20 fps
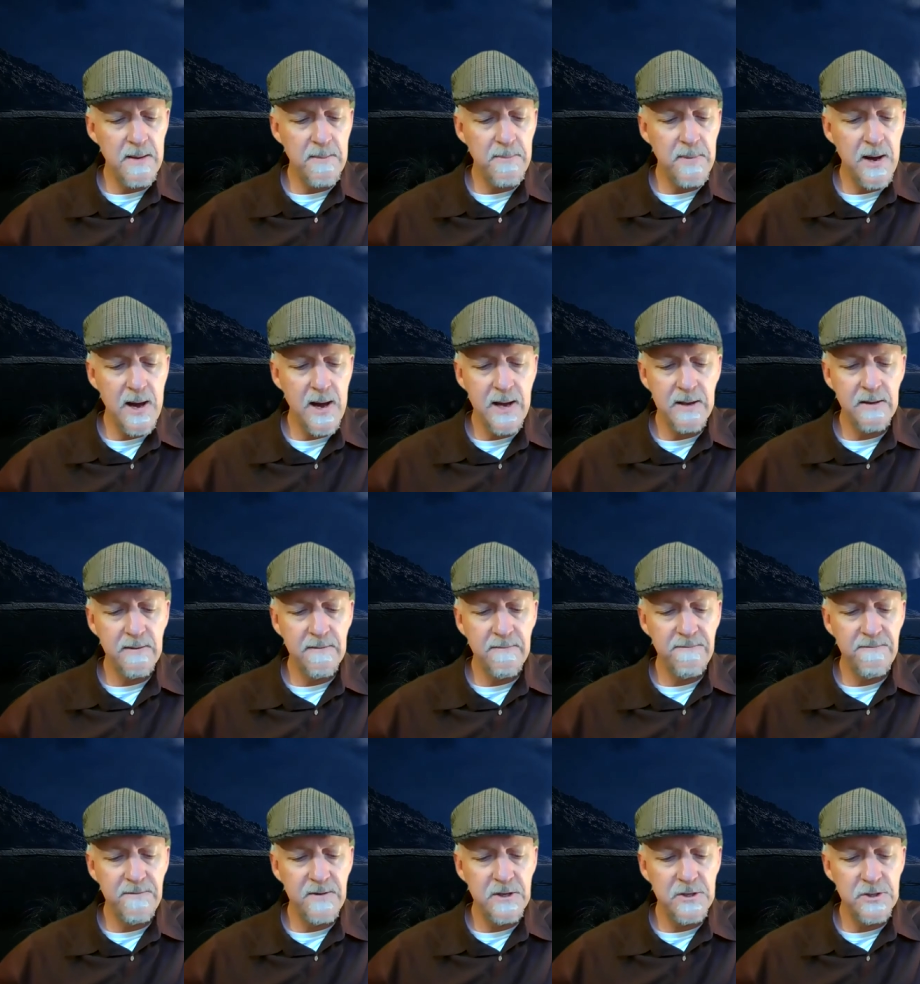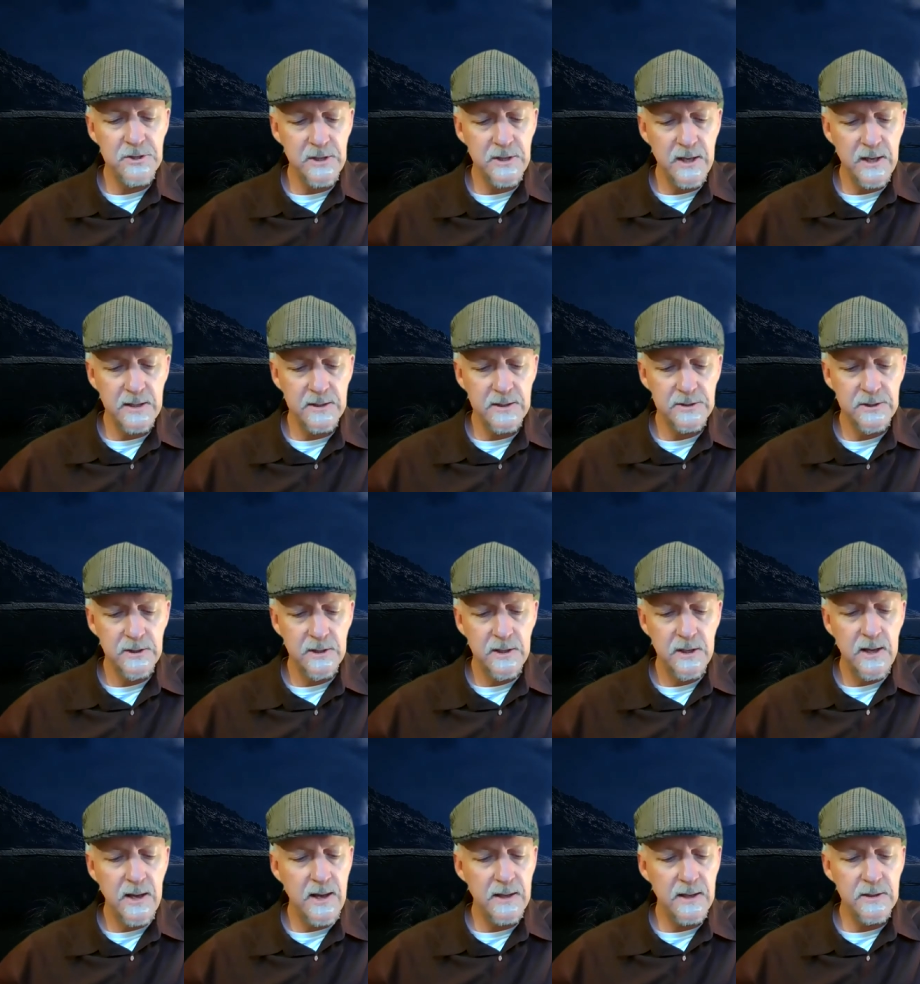a pile of fish nets
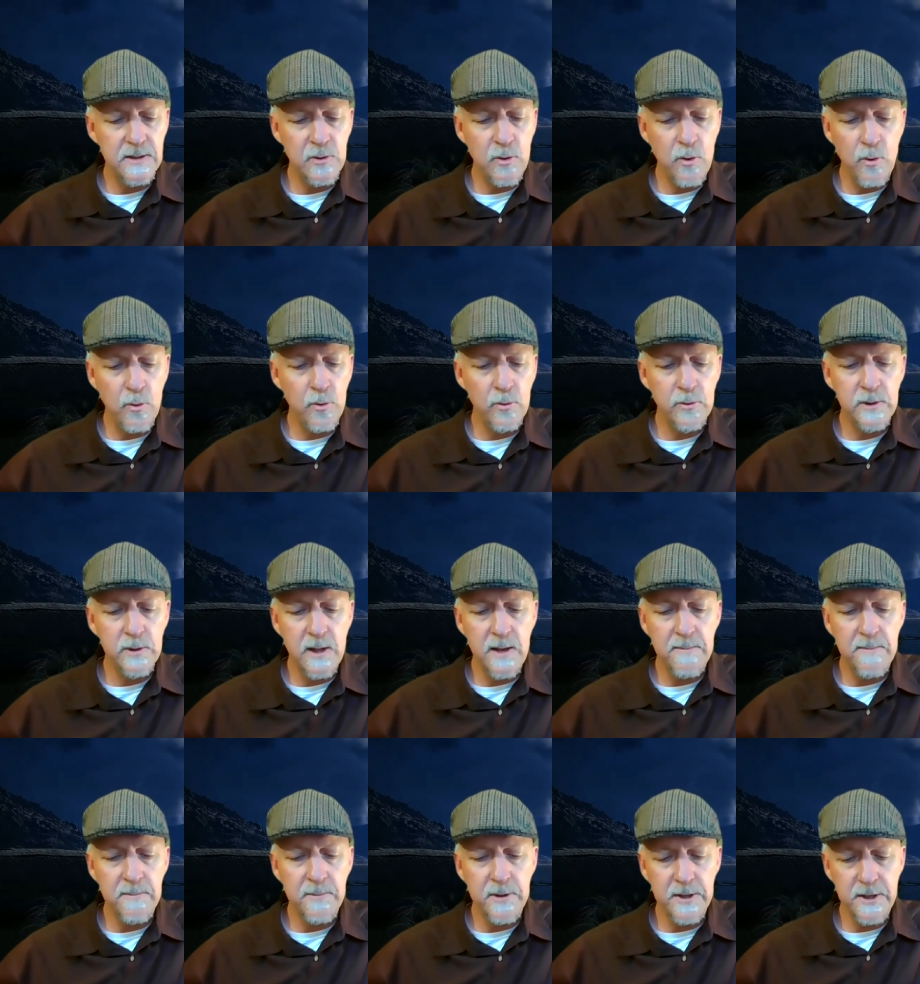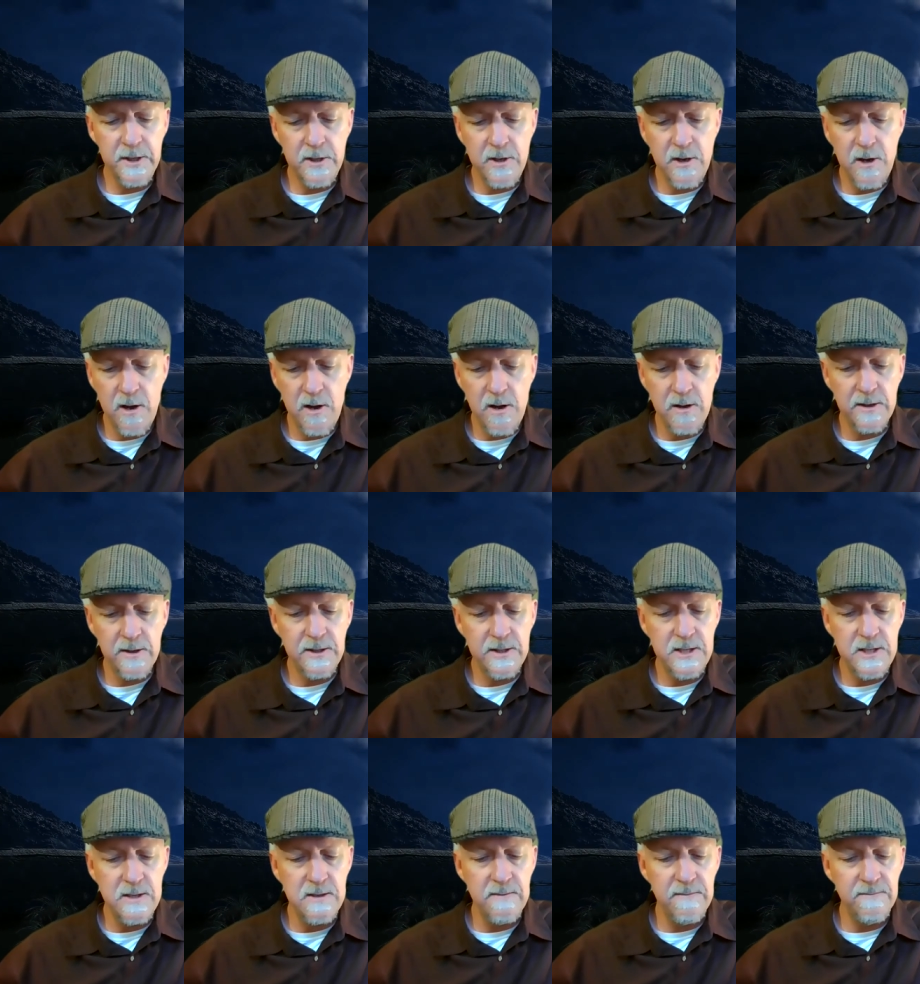and old lumber, Nekonkh
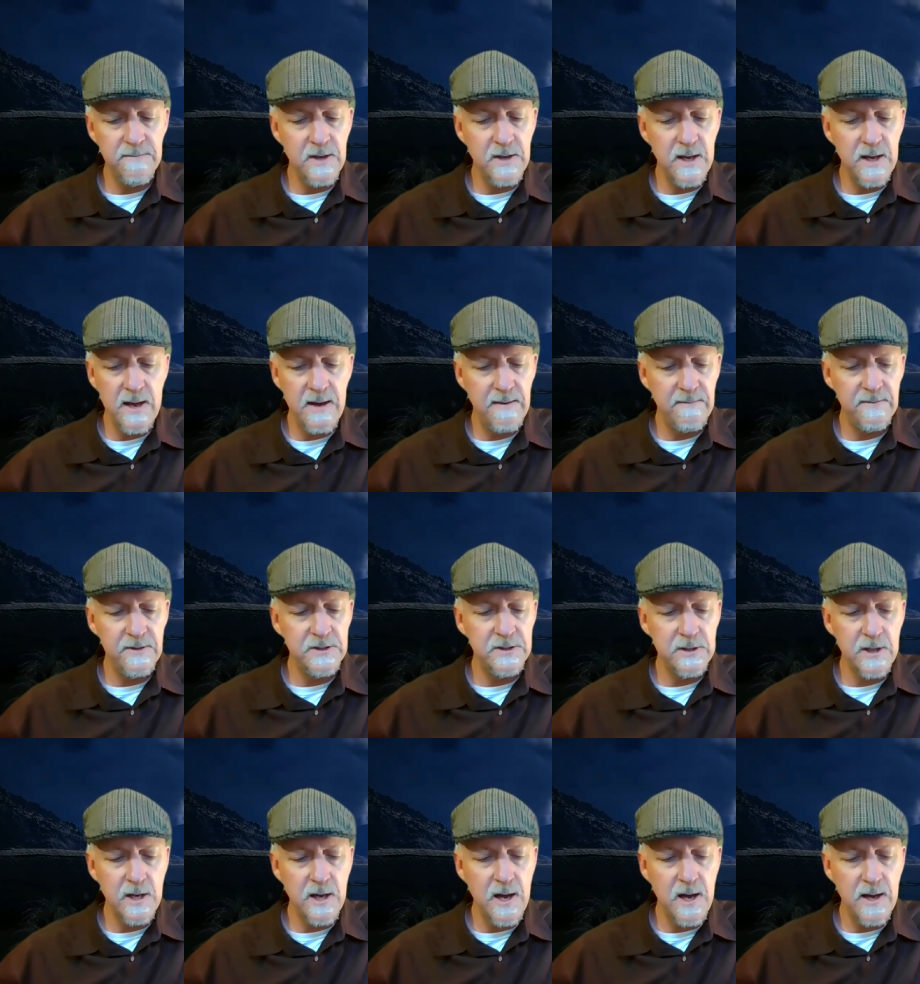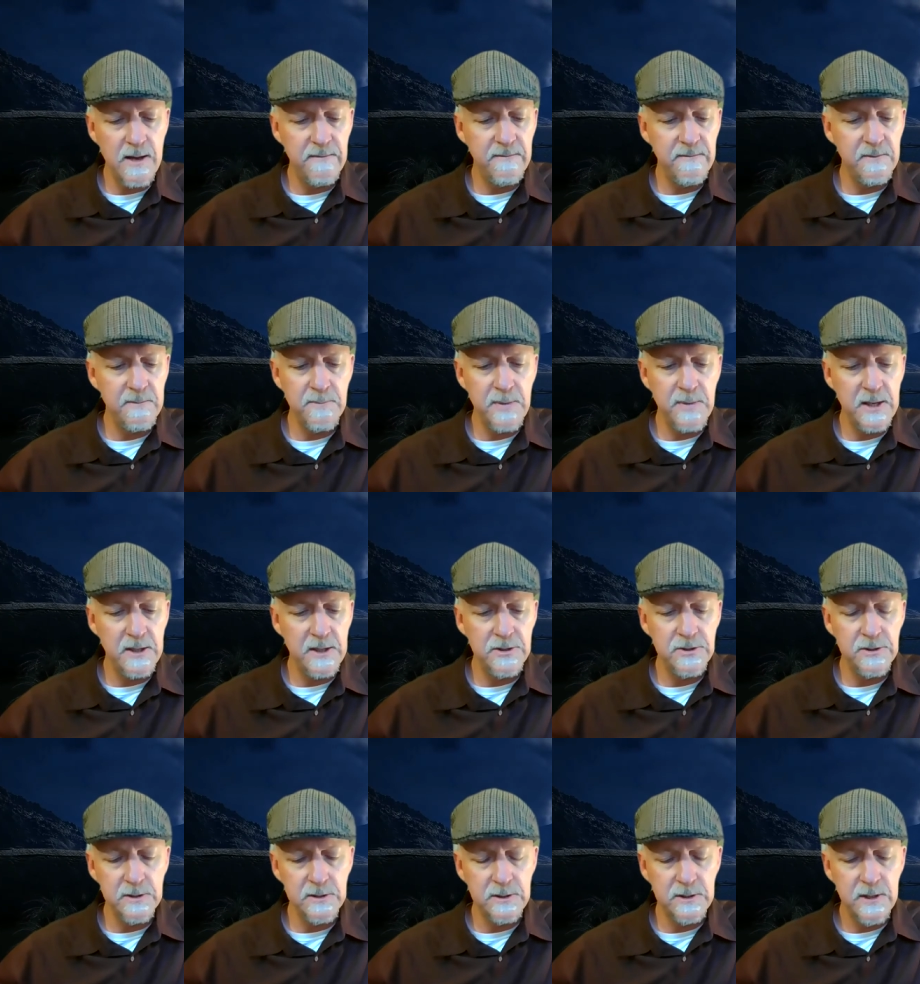heaved a heavy sigh of
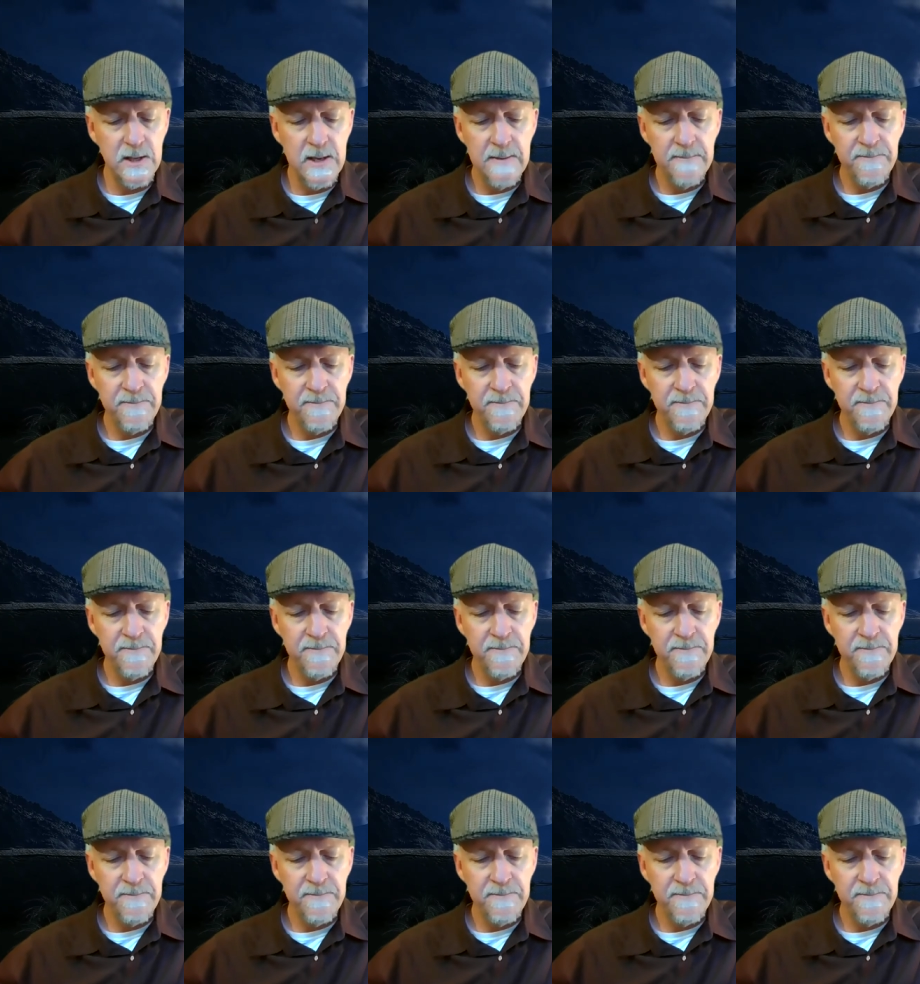impatience